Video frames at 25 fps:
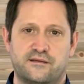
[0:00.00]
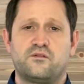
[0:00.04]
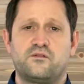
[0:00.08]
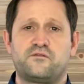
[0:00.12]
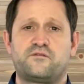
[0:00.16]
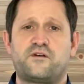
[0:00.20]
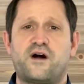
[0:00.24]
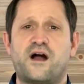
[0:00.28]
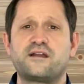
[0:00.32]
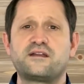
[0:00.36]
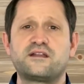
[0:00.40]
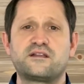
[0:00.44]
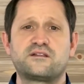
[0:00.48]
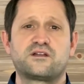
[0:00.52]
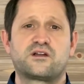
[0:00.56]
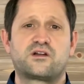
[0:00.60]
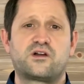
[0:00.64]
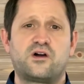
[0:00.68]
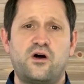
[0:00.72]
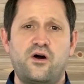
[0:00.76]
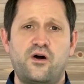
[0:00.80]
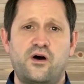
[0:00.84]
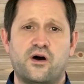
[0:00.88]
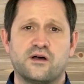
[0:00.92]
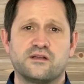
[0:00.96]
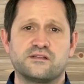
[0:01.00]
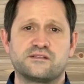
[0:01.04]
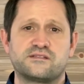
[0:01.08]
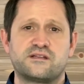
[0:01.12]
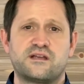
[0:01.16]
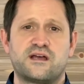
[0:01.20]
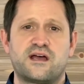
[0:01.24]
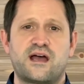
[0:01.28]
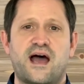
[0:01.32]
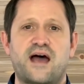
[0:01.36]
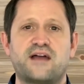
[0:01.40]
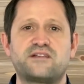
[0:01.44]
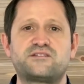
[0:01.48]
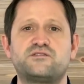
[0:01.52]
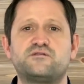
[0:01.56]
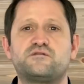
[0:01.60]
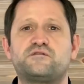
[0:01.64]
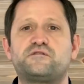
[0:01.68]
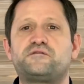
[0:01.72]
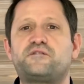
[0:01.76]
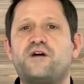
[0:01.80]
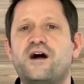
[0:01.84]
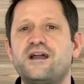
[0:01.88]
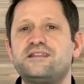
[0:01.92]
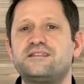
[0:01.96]
Finding the cause. As you
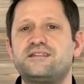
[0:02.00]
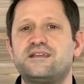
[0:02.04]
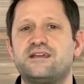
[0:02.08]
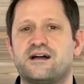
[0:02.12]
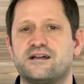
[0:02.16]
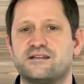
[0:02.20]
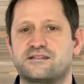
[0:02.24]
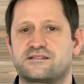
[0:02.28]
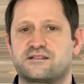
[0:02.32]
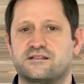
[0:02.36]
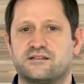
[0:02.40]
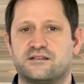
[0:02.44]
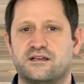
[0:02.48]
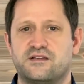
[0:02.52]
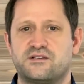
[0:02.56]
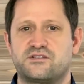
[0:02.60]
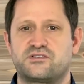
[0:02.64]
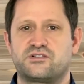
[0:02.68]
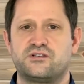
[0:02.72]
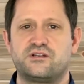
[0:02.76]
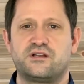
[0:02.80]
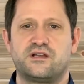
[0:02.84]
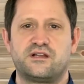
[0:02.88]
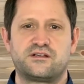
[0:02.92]
fight the isolation,